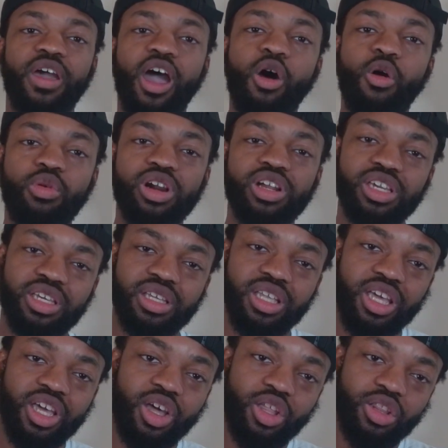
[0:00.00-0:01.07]

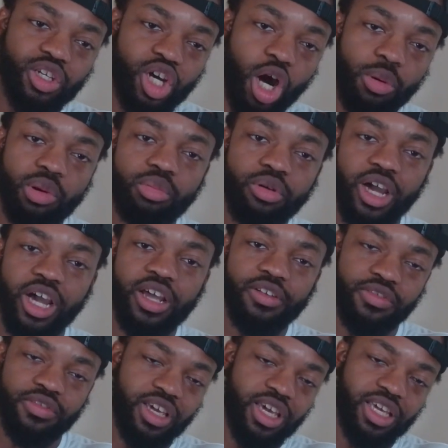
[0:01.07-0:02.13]
outworking the Kobe
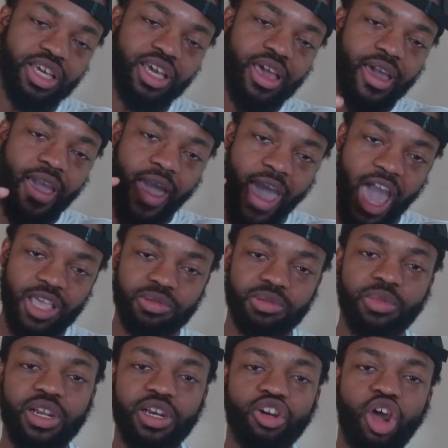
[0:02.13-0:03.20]
Bryant today has to
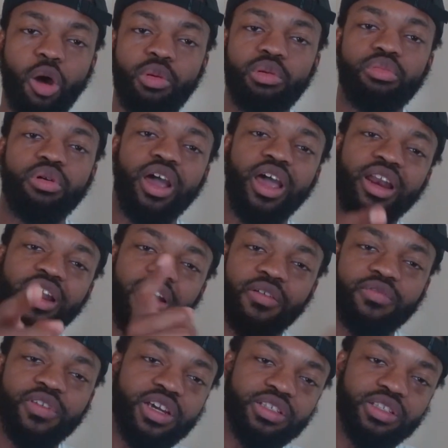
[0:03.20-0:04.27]
be better than Kobe Bryant
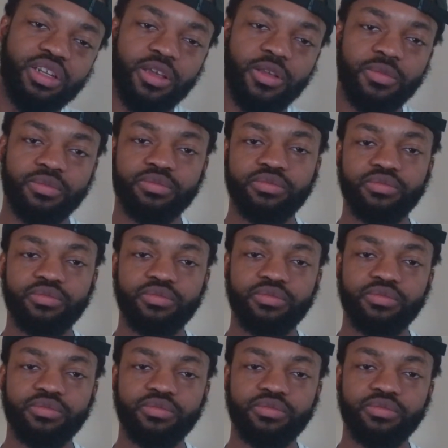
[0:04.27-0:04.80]
of yesterday.